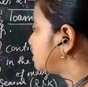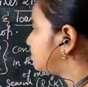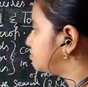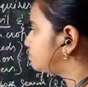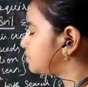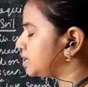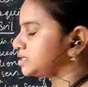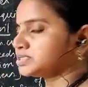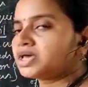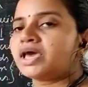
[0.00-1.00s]
the
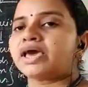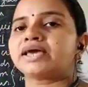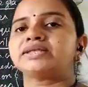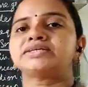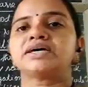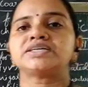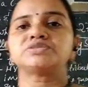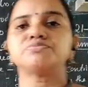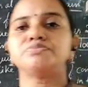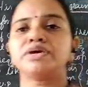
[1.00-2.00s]
maize, and it has
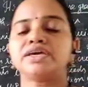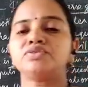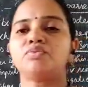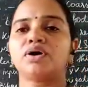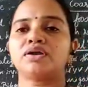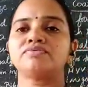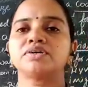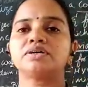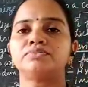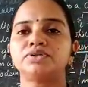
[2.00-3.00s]
made one of the
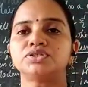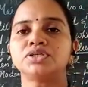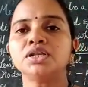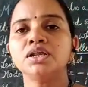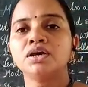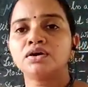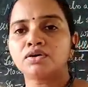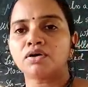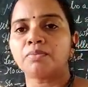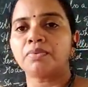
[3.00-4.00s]
commercial
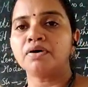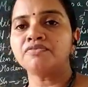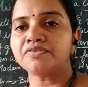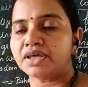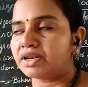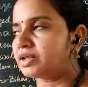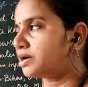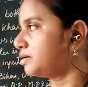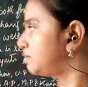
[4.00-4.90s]
crop of India.